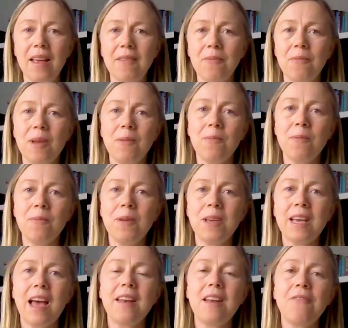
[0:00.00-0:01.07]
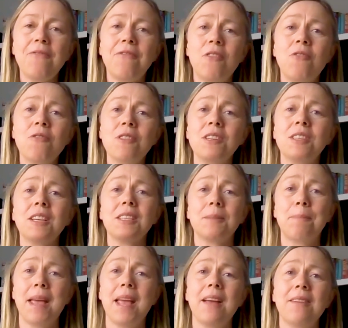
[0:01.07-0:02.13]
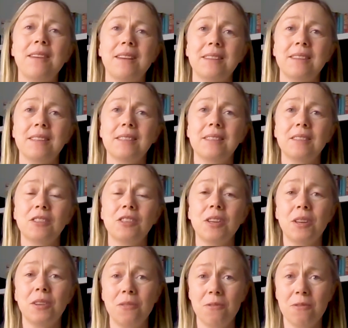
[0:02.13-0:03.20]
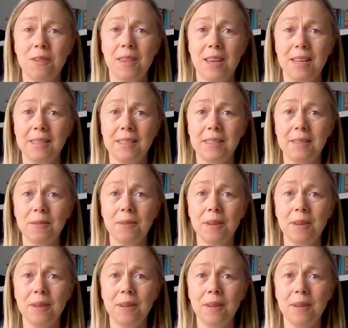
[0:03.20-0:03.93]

we can't afford as parents to ignore this.